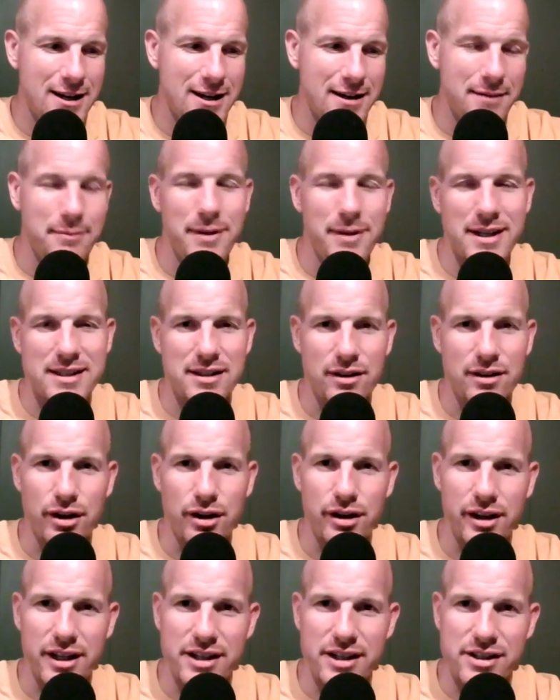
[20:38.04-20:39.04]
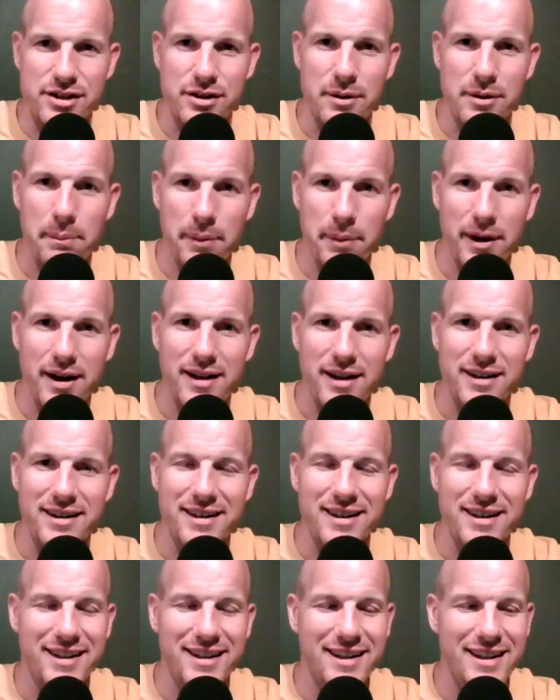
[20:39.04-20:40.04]
that makes it a little easier, but
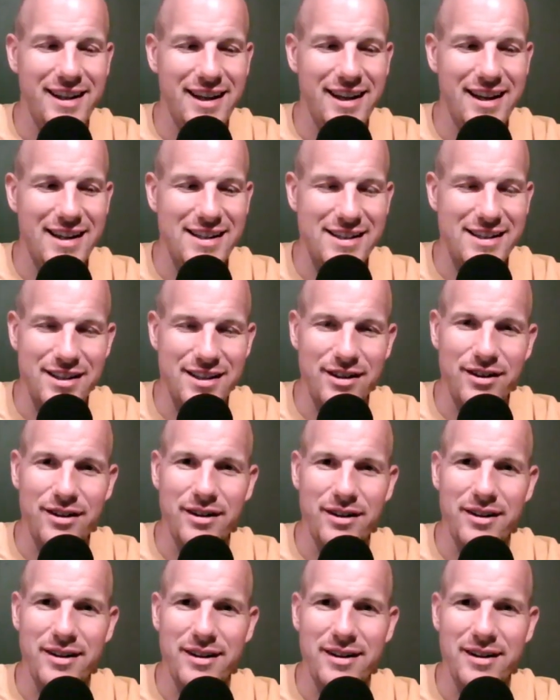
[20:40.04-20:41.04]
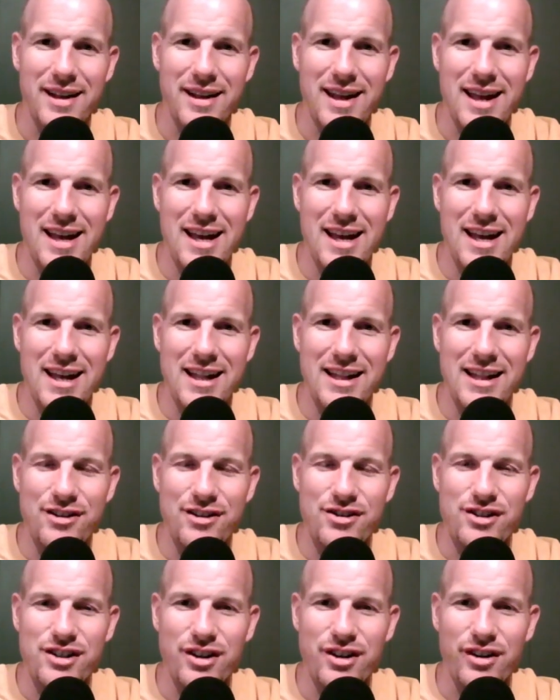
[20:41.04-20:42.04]
it's still
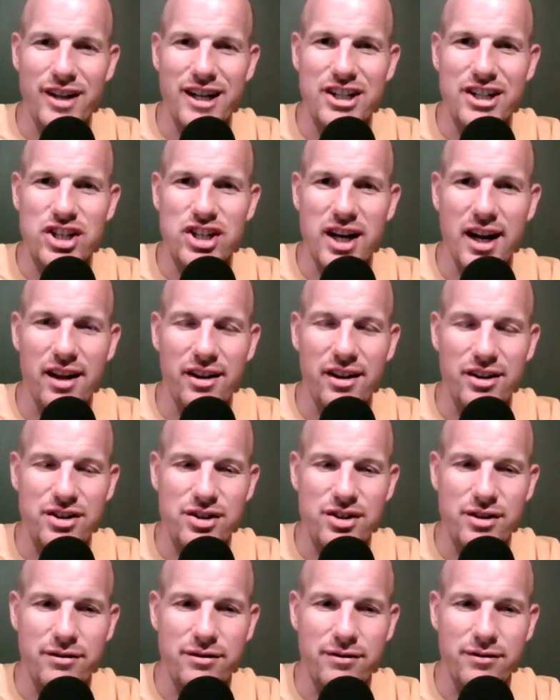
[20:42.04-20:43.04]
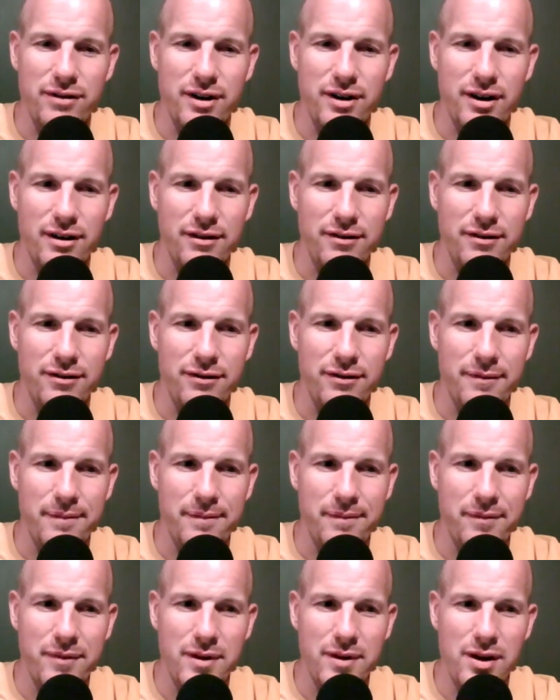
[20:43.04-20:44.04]
there's still that challenge of
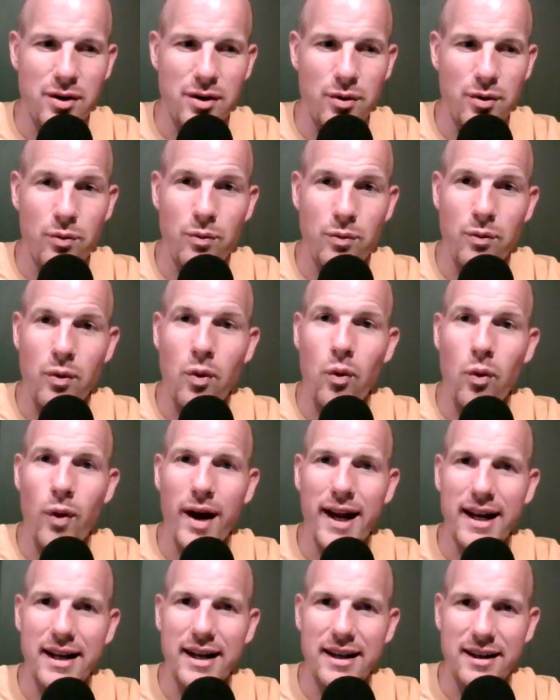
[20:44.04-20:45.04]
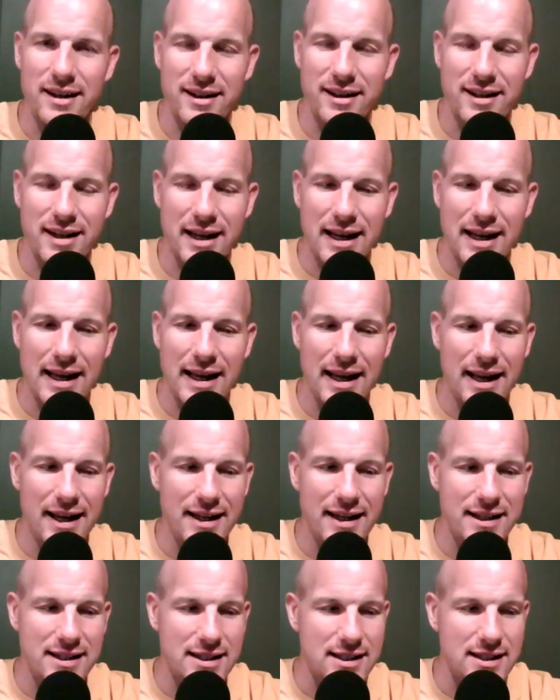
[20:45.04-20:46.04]
waiting,
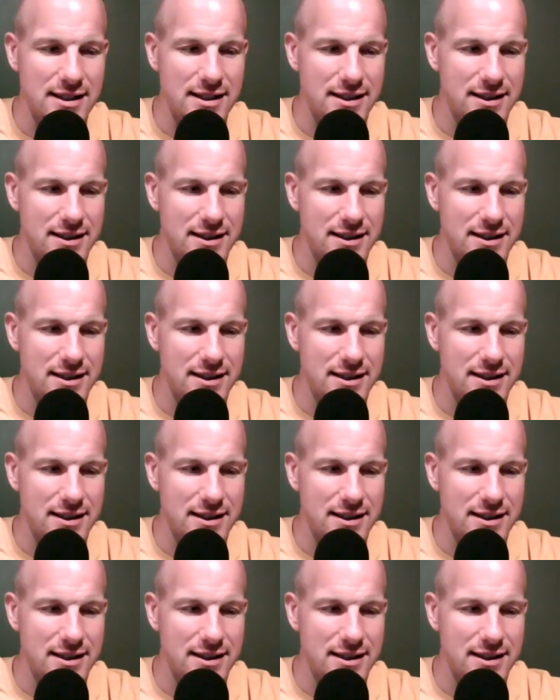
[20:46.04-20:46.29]
and